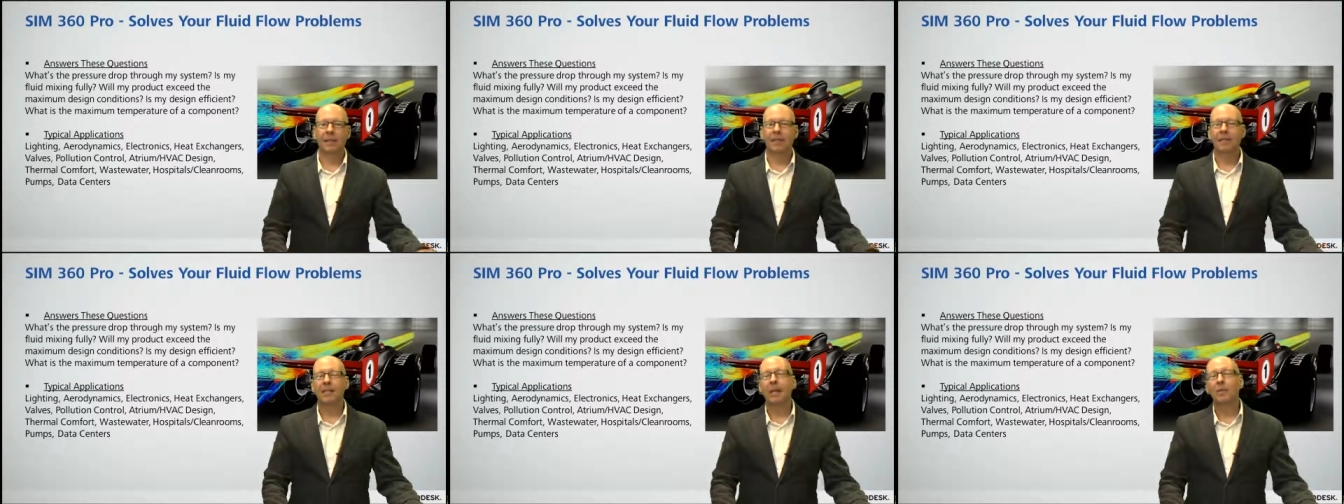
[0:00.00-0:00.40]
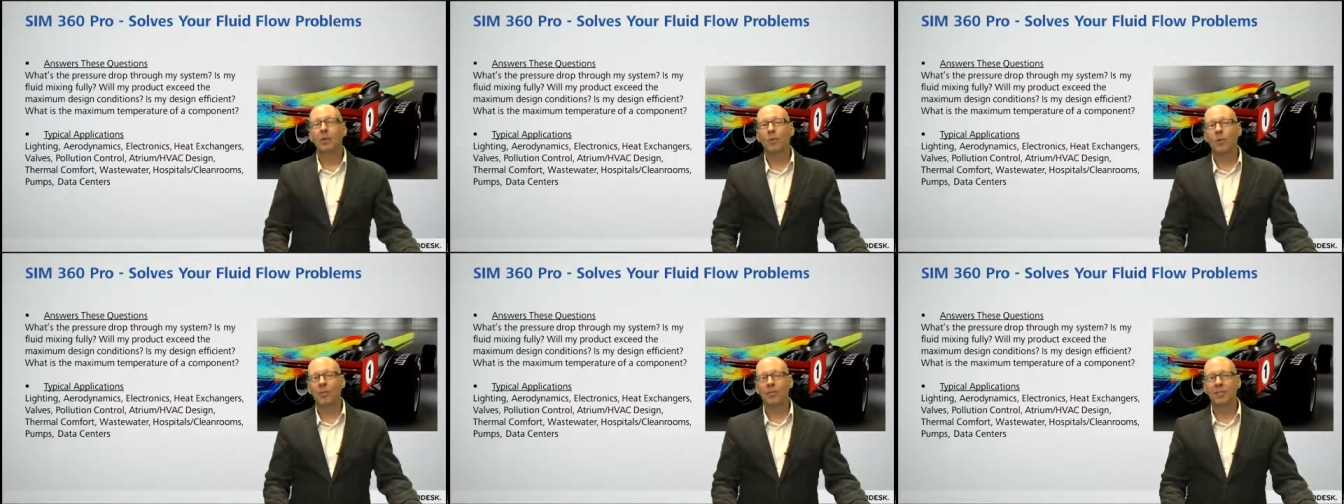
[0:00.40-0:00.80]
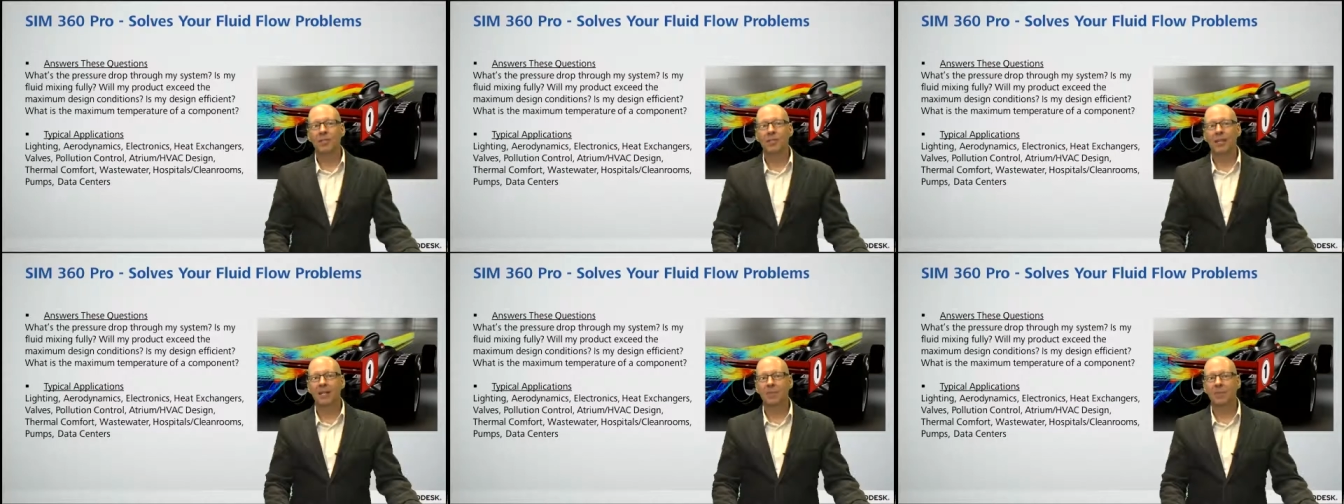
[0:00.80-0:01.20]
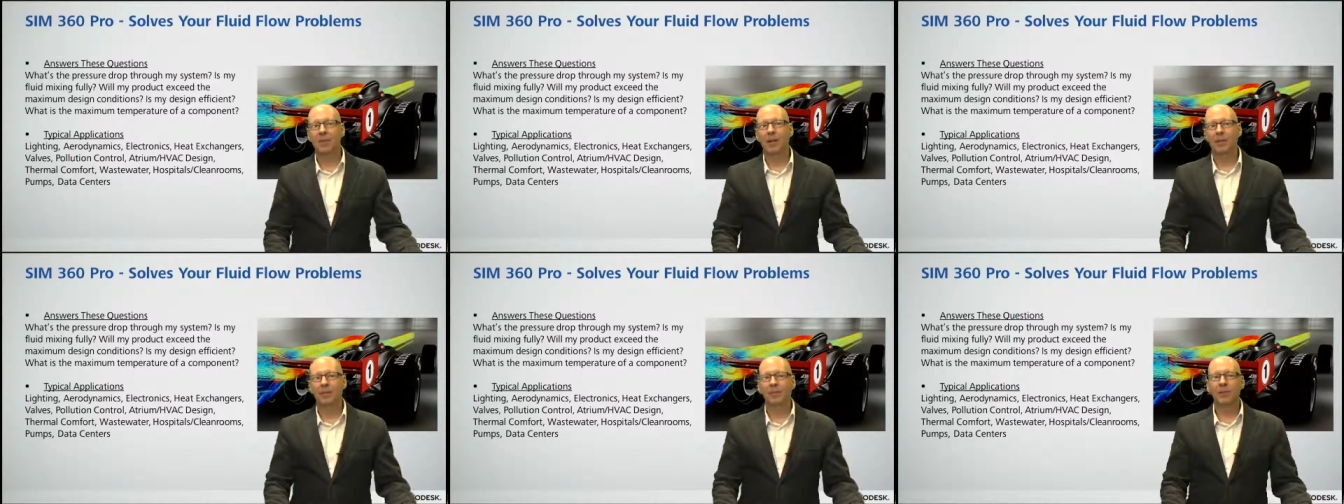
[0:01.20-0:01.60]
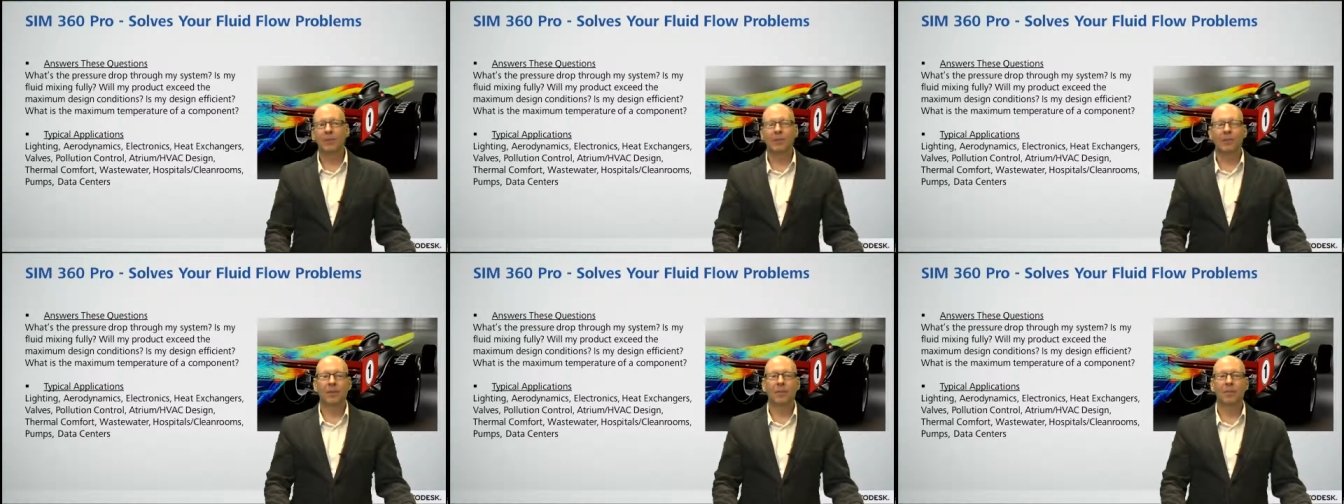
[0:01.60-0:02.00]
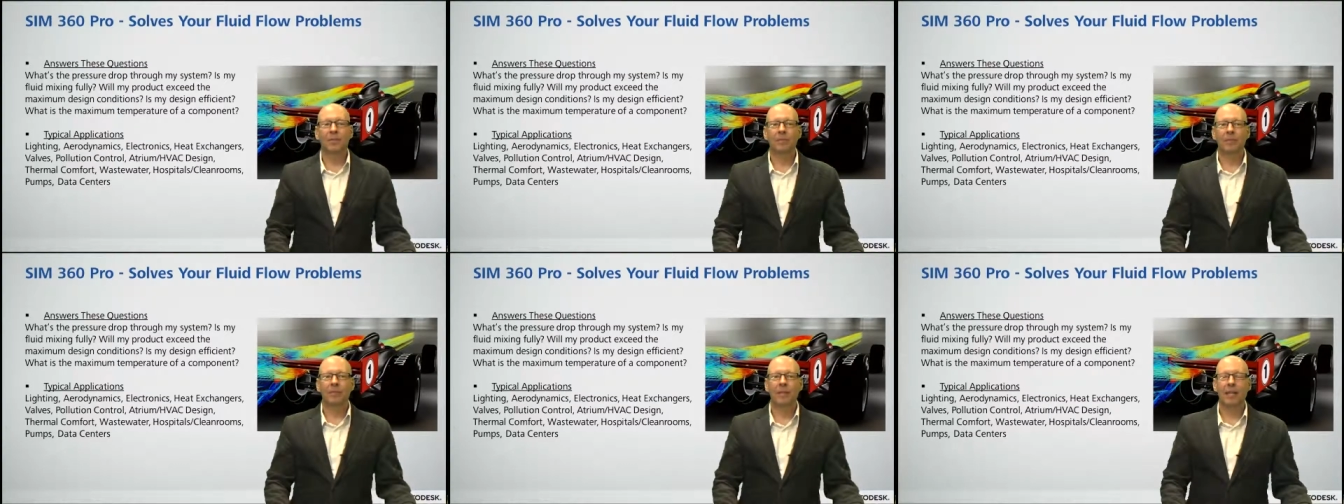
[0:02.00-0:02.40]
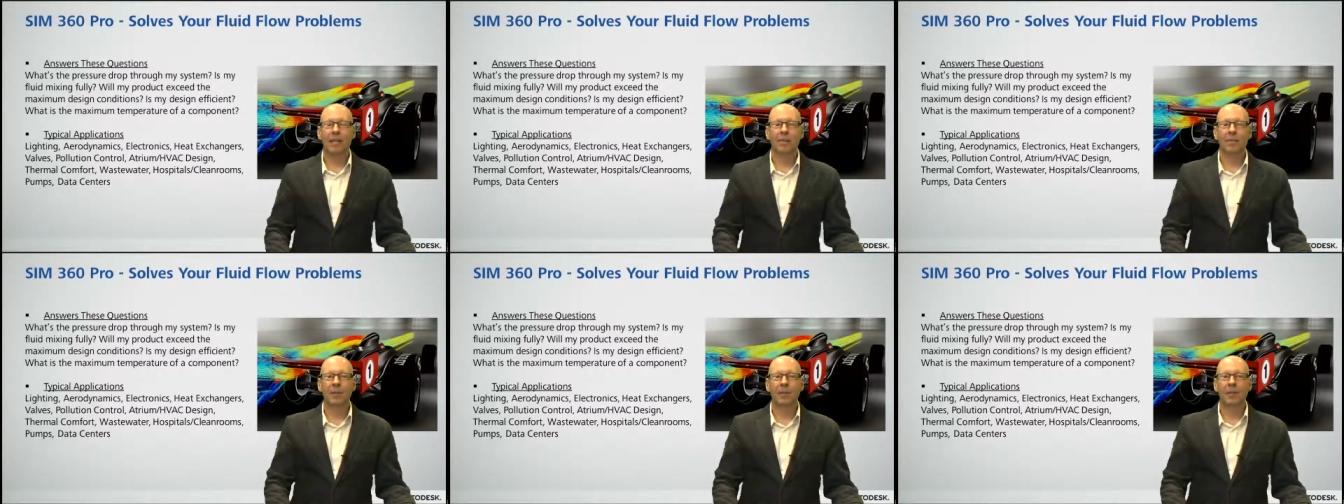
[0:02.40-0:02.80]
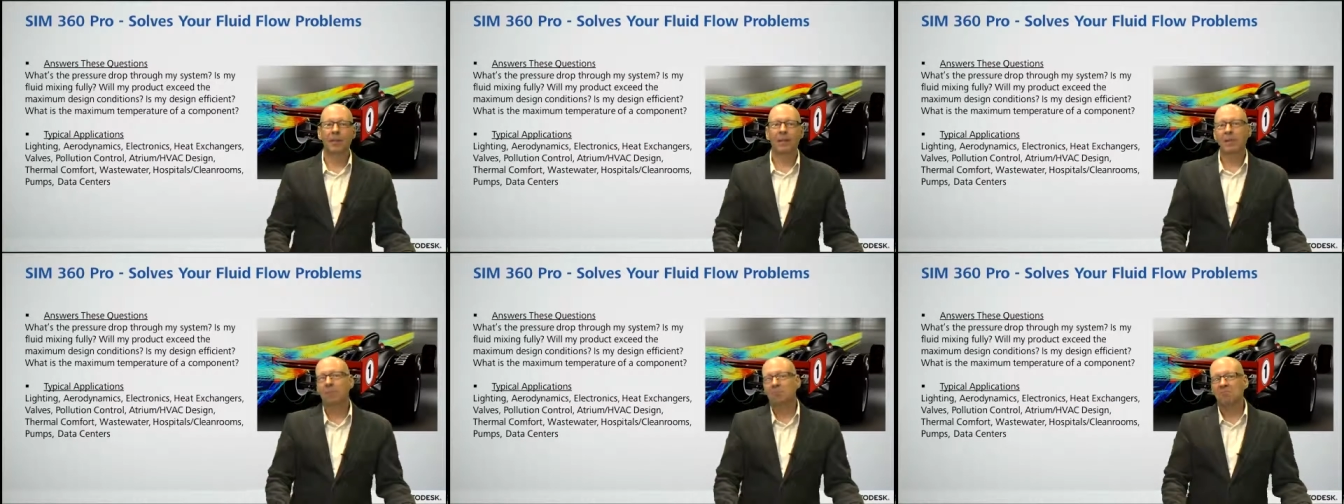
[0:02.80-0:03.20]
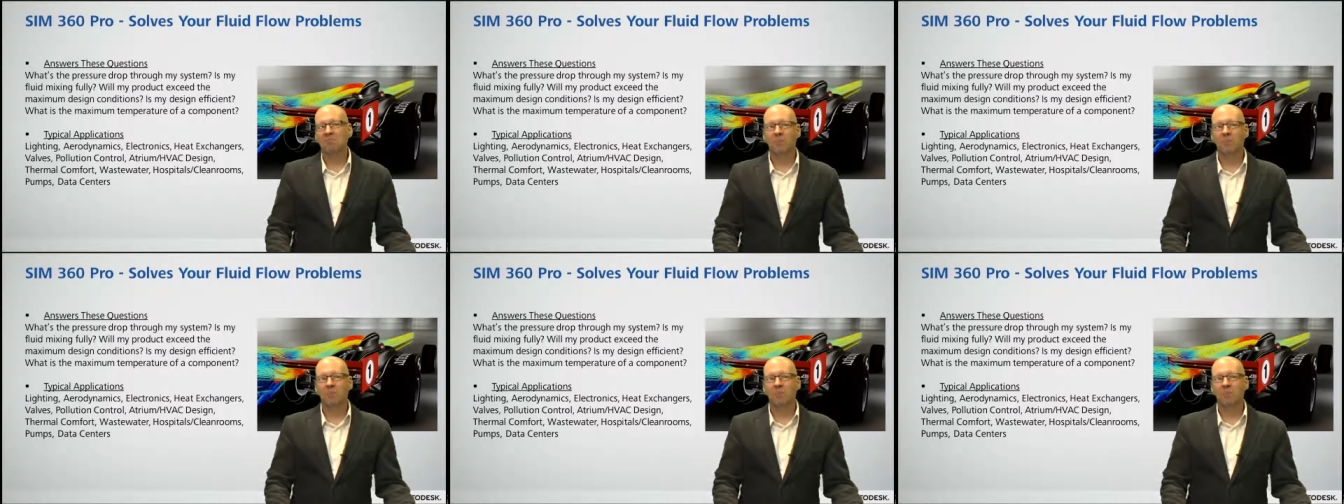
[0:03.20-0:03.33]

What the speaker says: The type of questions answered by the fluid flow capability are,